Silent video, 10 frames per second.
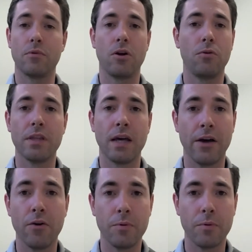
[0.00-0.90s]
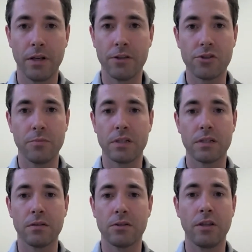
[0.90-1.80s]
hold the eye open with an instrument
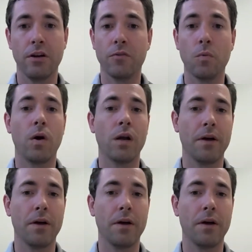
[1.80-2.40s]
so they don't have to worry